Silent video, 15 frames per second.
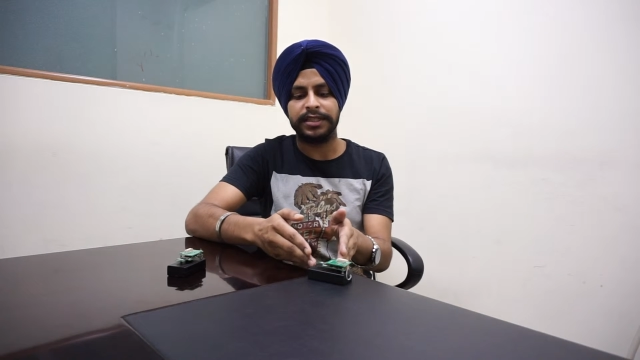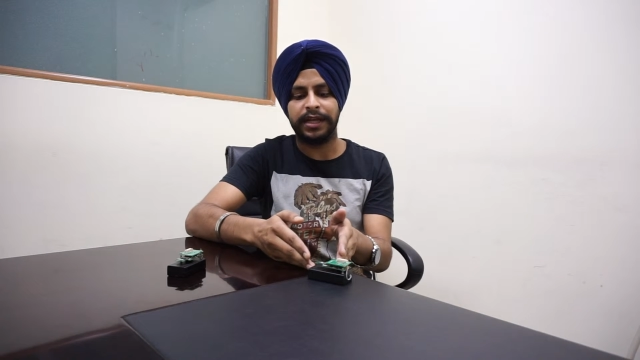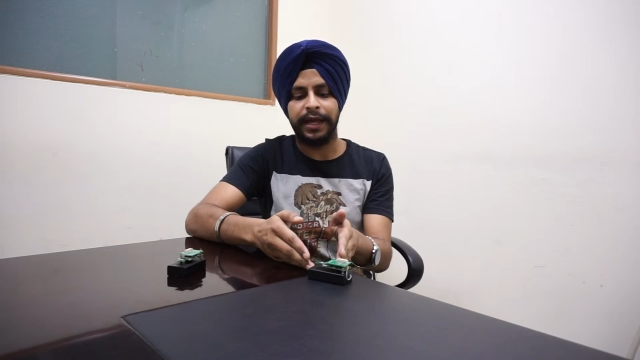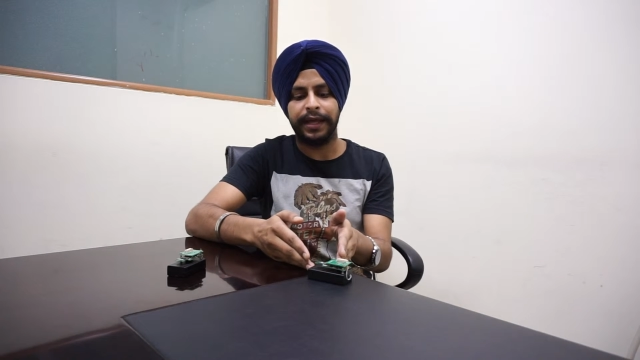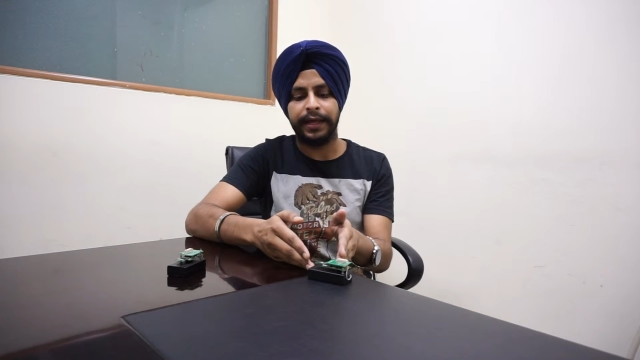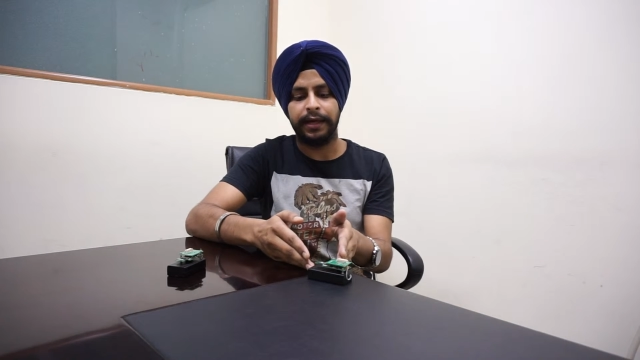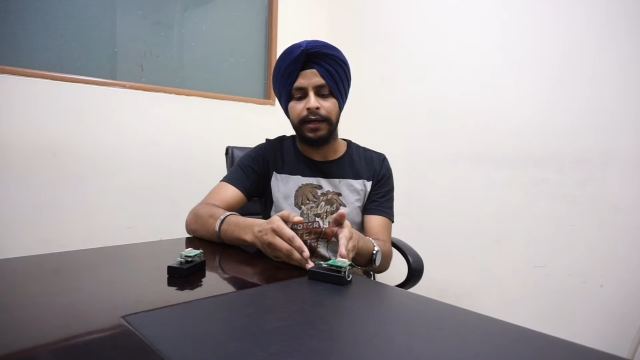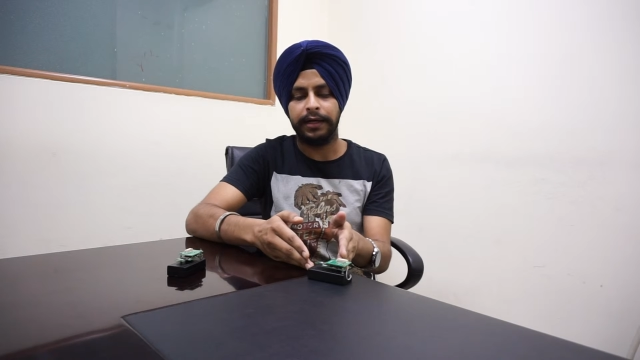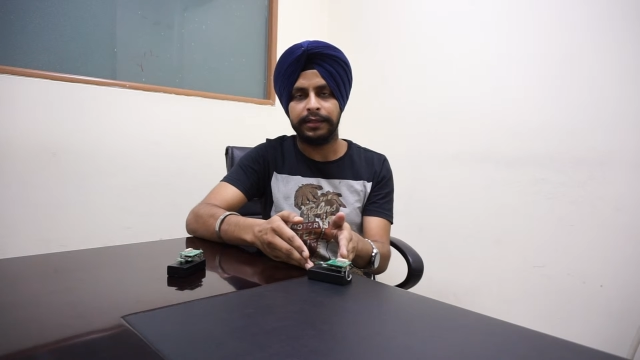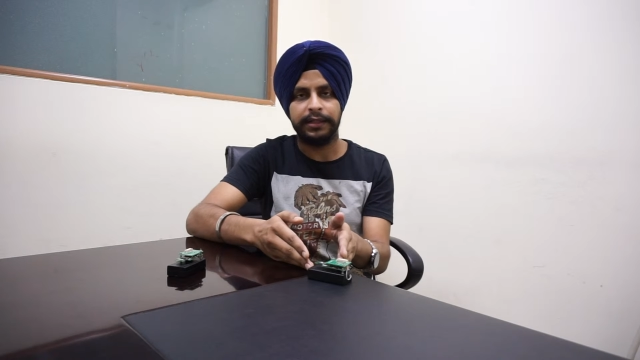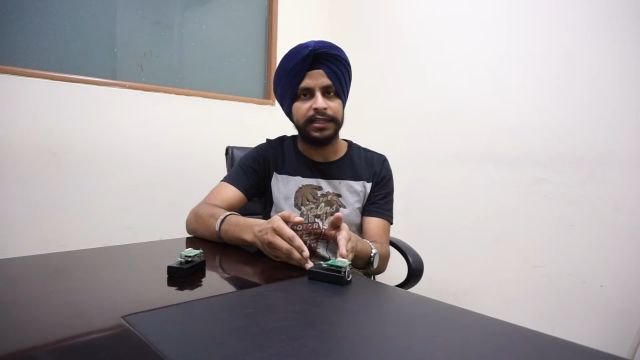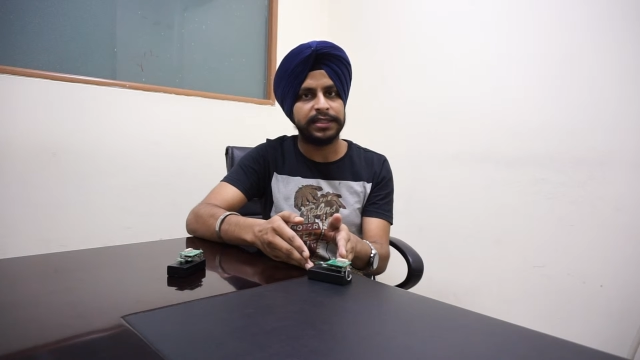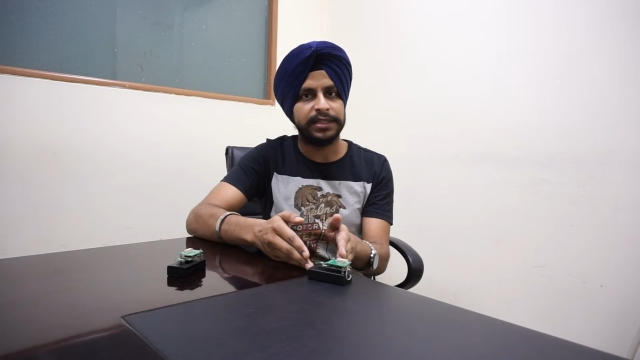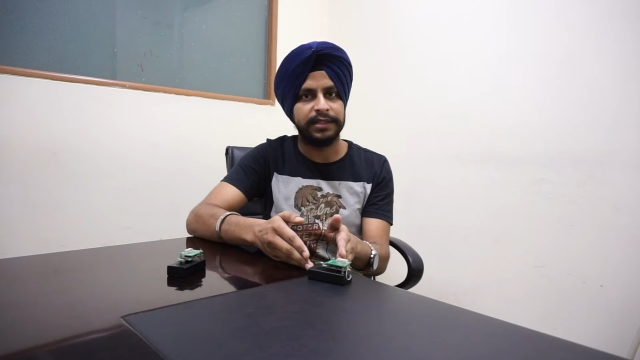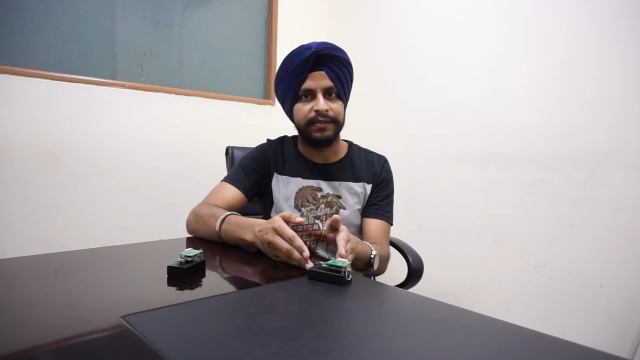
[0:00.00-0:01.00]
like
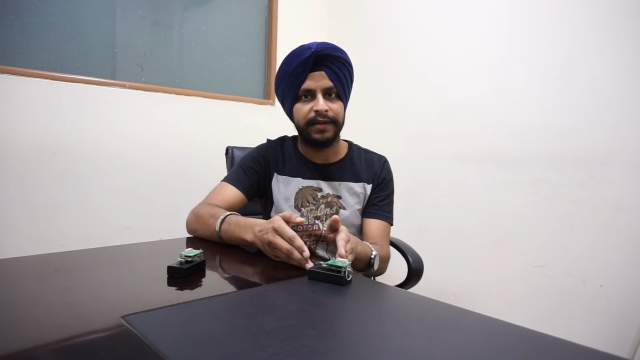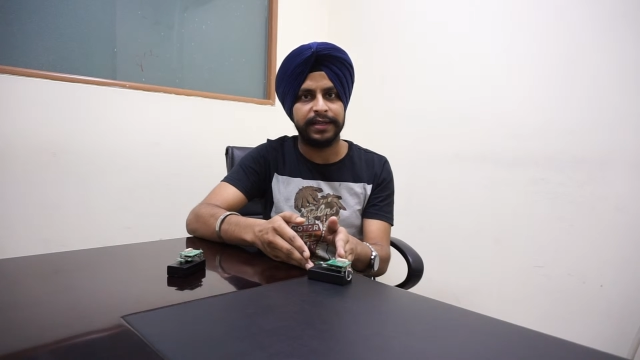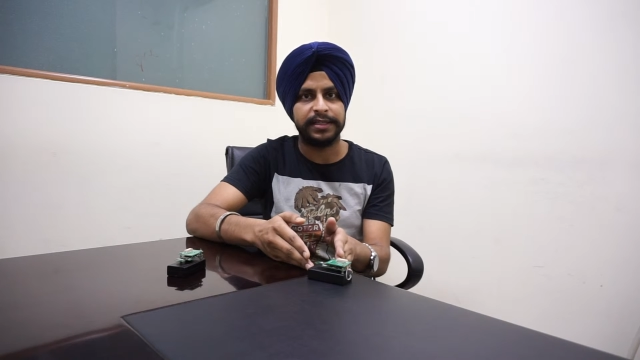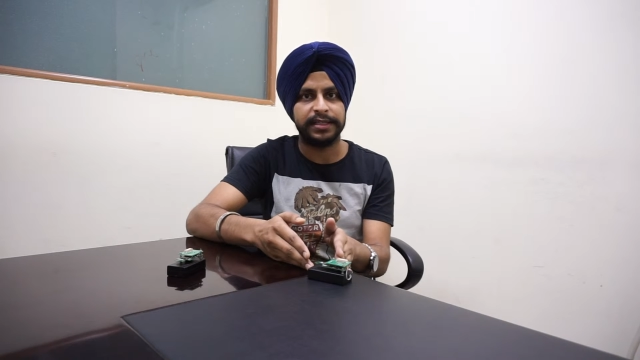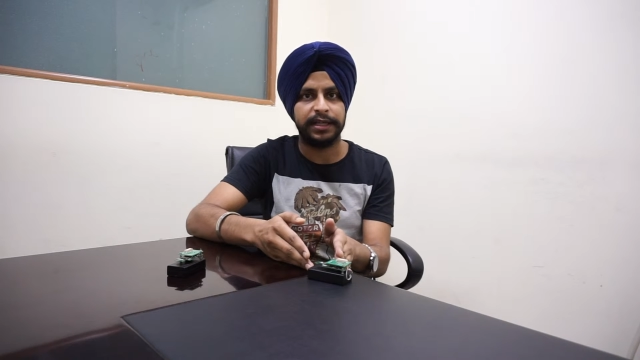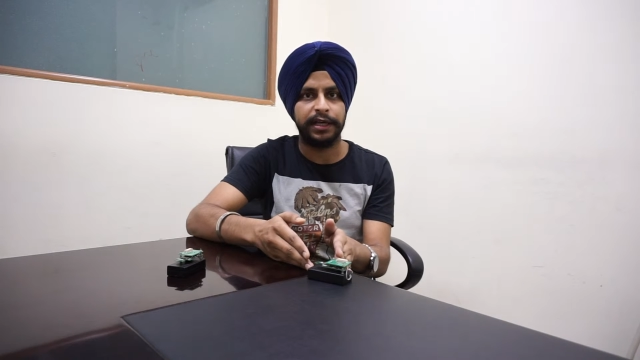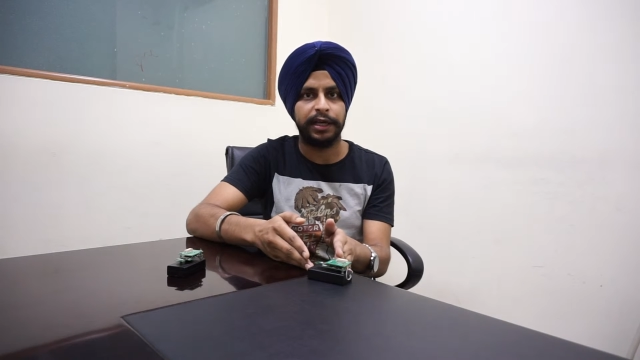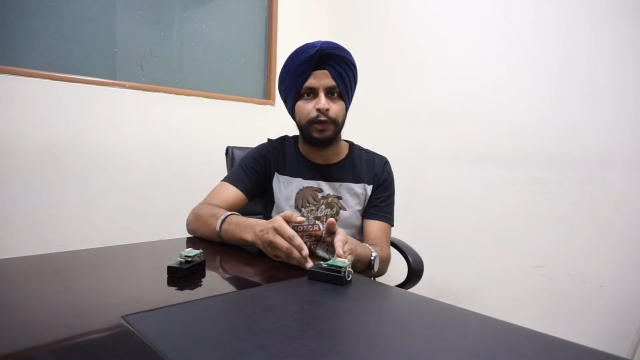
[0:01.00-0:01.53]
this device here,